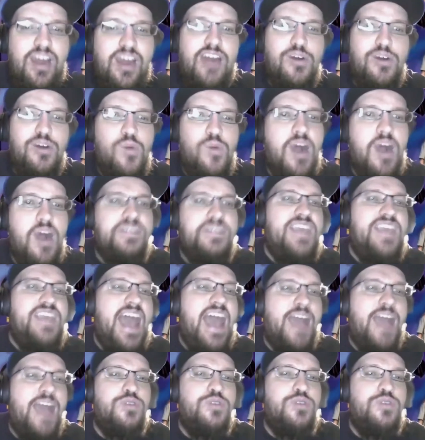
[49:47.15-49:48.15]
I don't want the
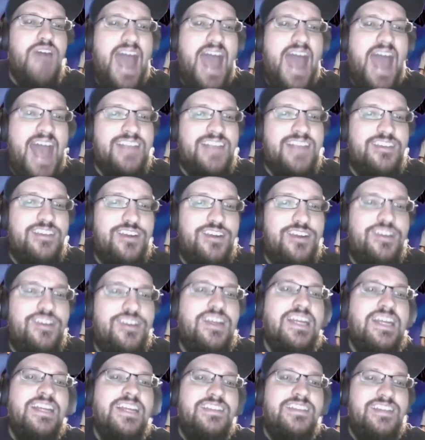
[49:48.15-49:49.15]
actual actor
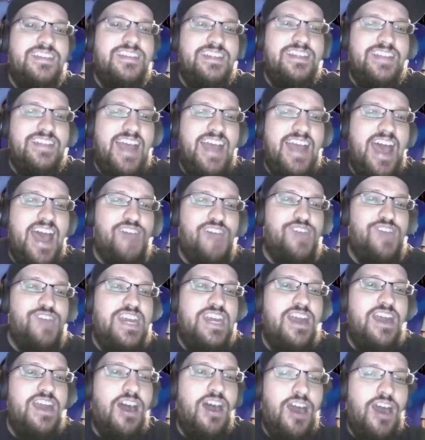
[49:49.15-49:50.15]
to have
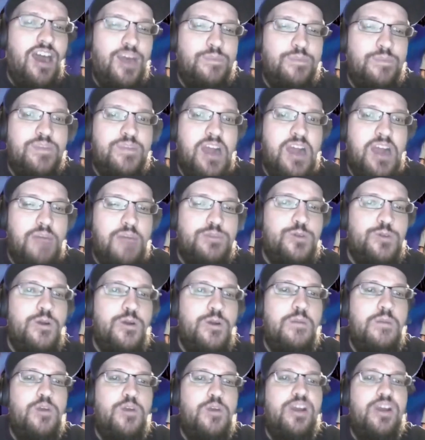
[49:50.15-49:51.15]
any harm come
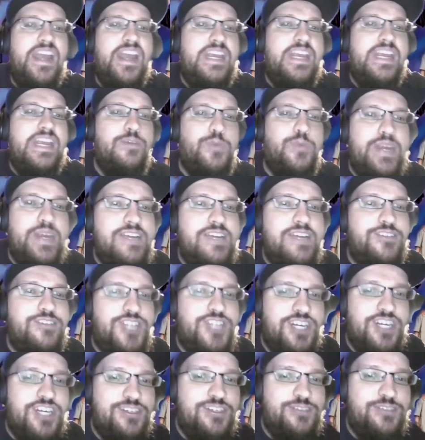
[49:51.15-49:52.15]
to him or any real
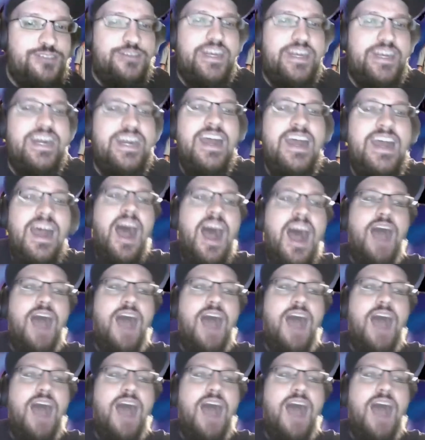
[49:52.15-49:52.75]
children.